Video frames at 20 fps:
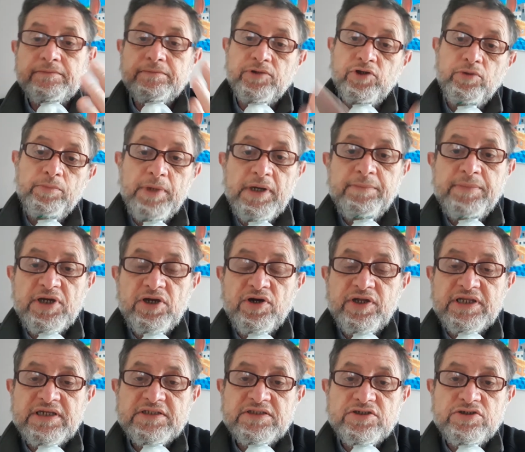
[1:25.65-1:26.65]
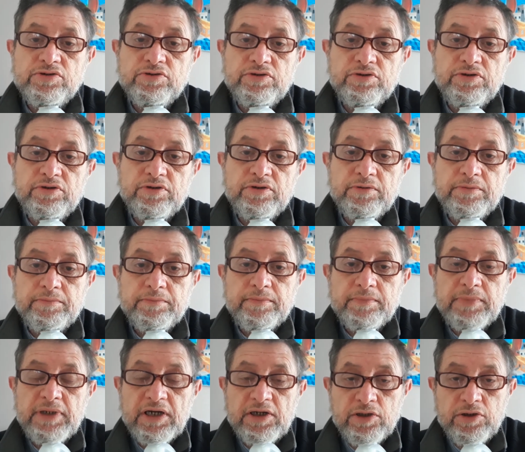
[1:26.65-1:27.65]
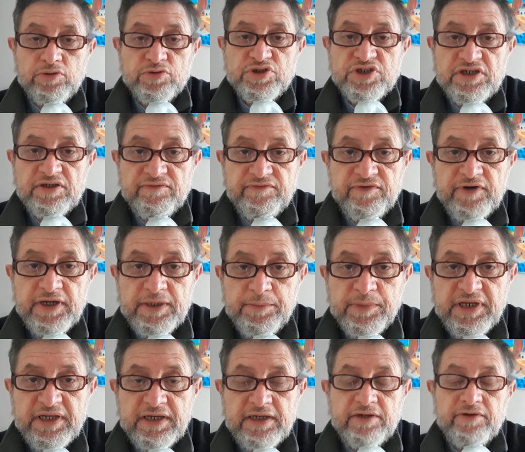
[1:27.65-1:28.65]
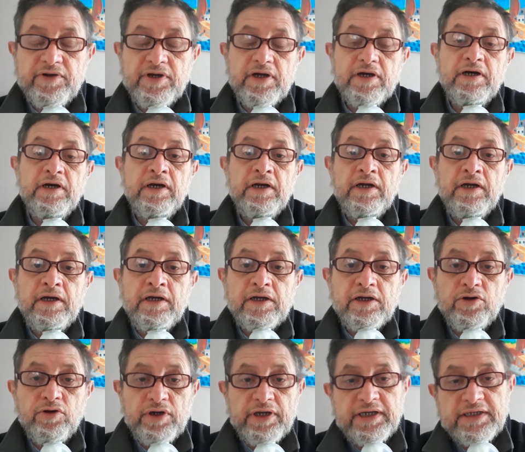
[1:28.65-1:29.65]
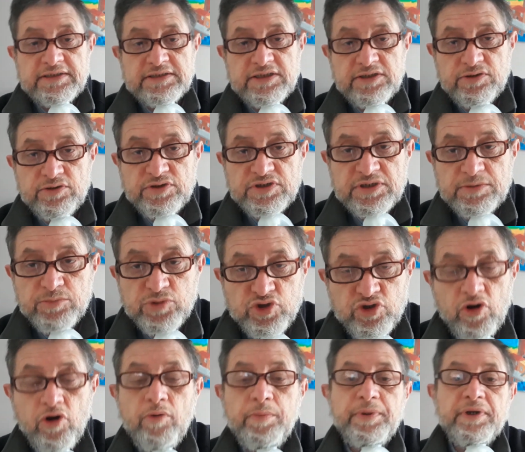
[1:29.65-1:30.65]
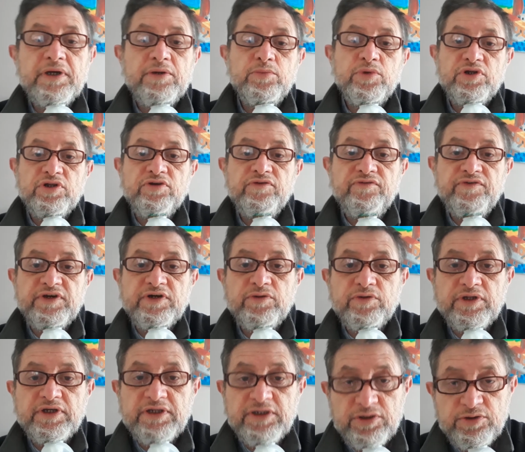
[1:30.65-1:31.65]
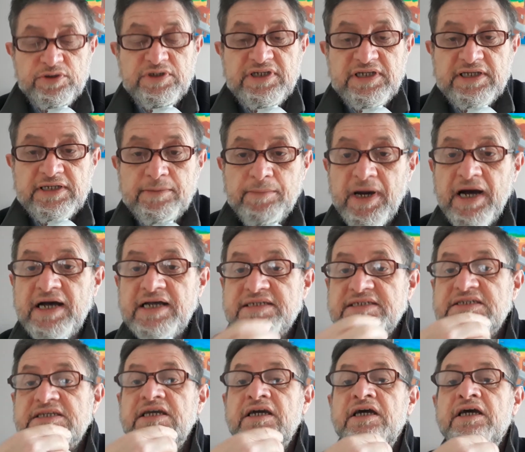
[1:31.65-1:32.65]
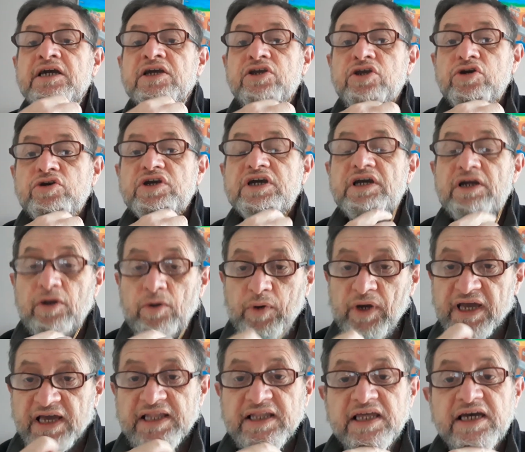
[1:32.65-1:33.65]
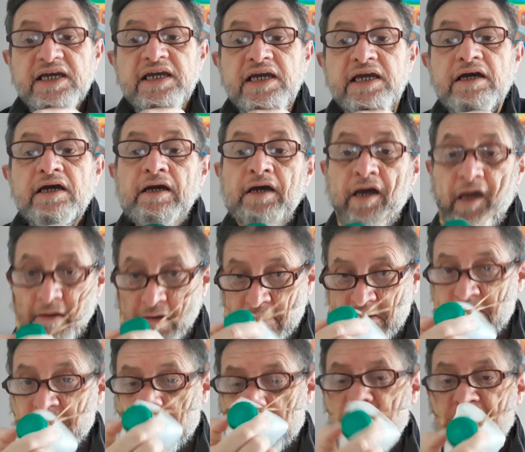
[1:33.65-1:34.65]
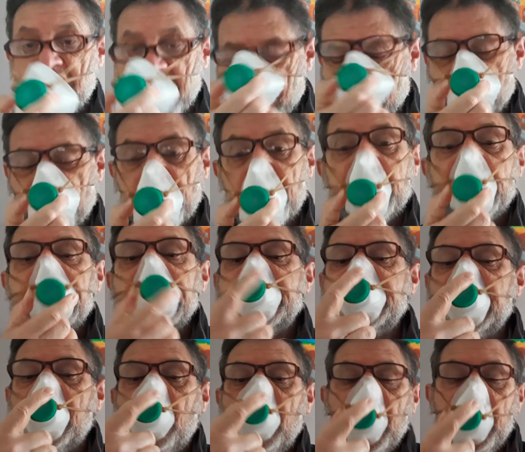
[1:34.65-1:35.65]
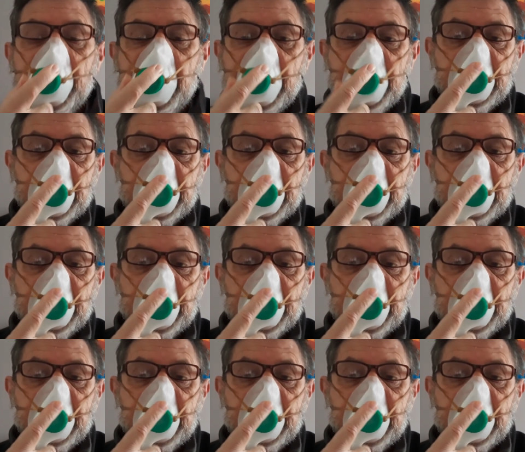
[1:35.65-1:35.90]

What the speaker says: You may be going into a close confinement area, going in to do some shopping where you feel that you do need a mask. You can quickly flip this on.